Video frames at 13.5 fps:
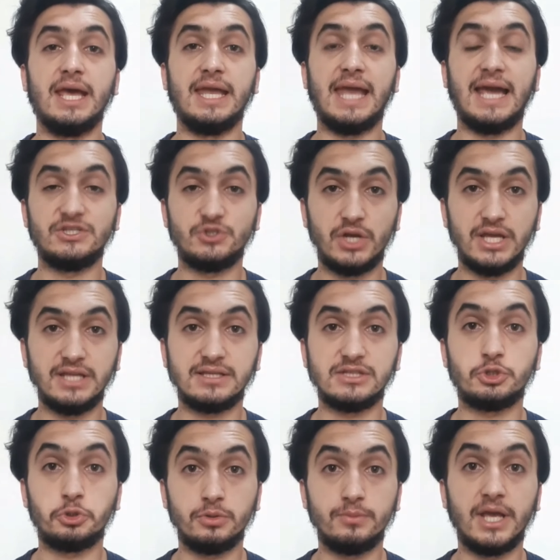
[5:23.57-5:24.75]
Nitrates
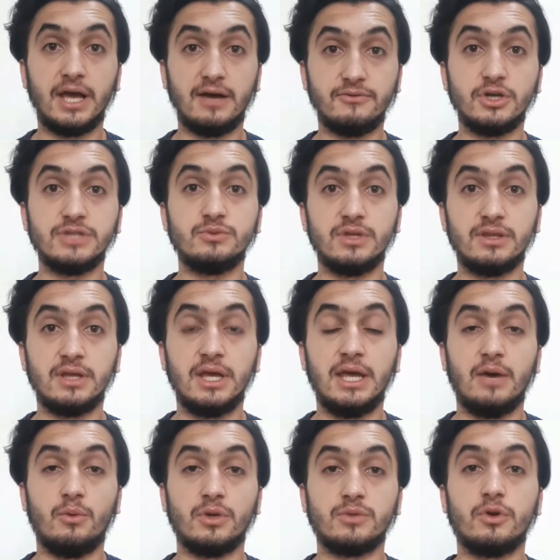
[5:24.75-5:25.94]
should be avoided with
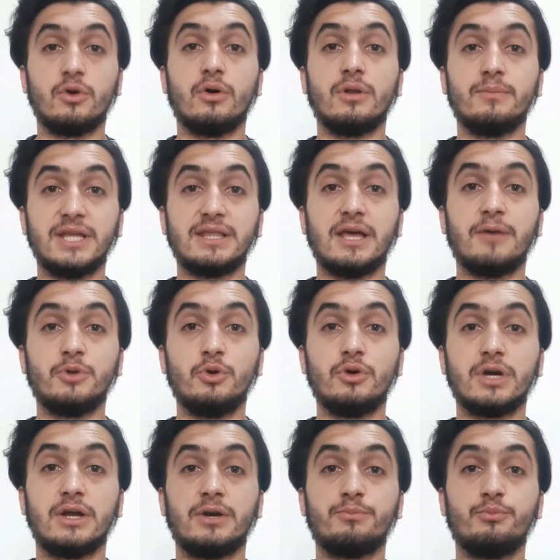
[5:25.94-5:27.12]
what we call beta
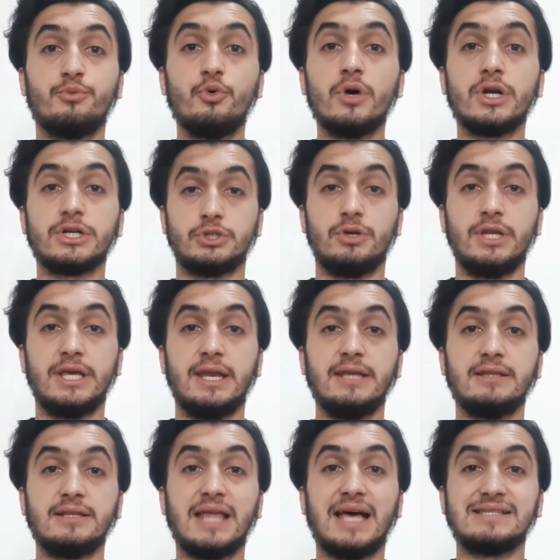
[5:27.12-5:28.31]
blocker, poor
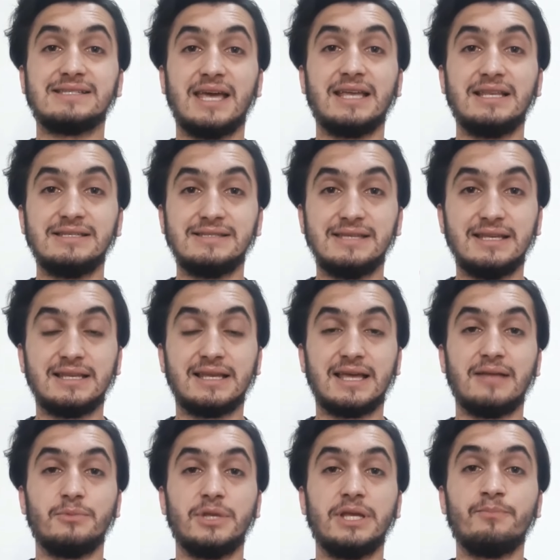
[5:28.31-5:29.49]
tolerated, and cyclism
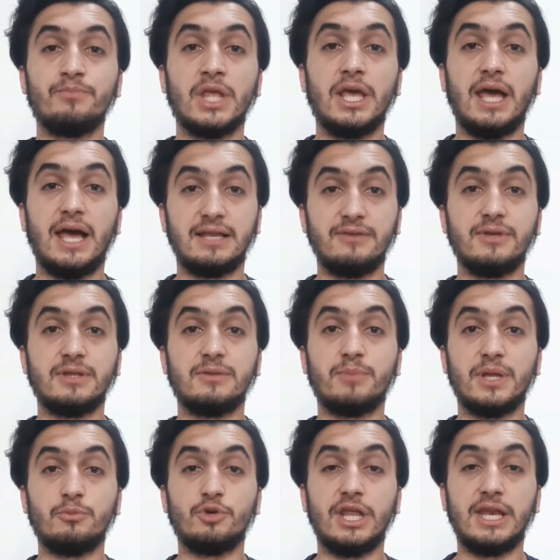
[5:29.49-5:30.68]
can be aggravated
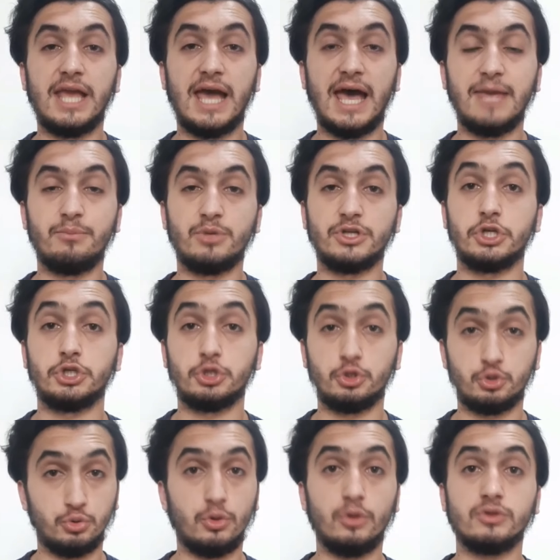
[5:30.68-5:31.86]
pulmonary hypertension
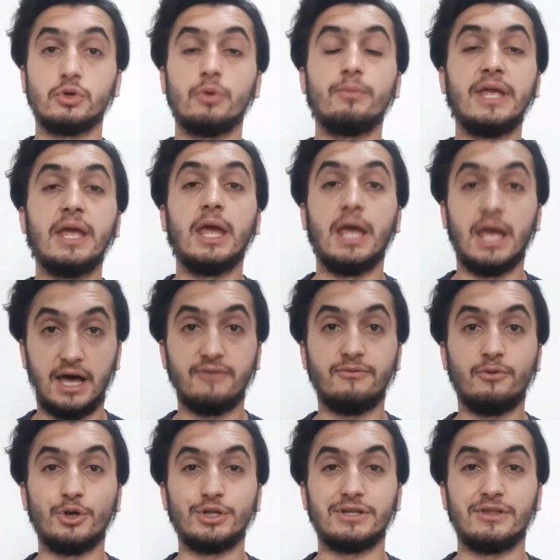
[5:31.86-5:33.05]
should also be
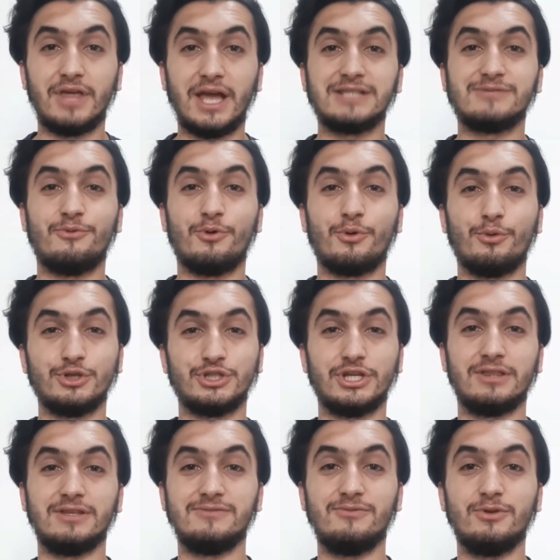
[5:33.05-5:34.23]
avoided. Thanks for watching
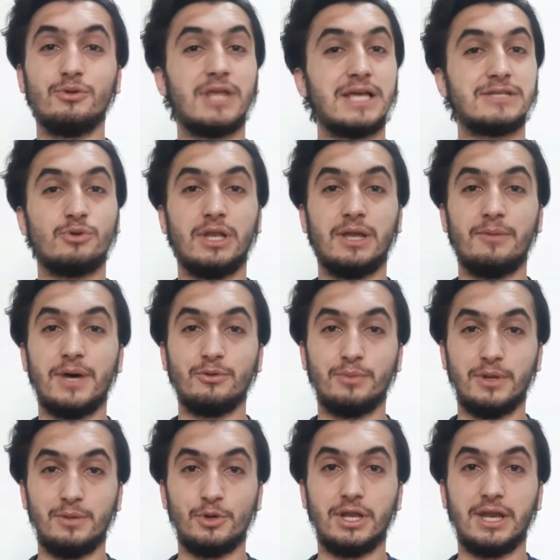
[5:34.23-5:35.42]
this video. That's all about
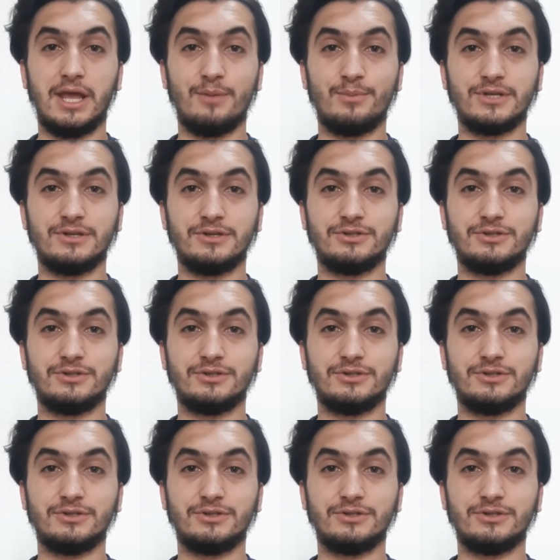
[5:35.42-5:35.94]
pulmonary hypertension.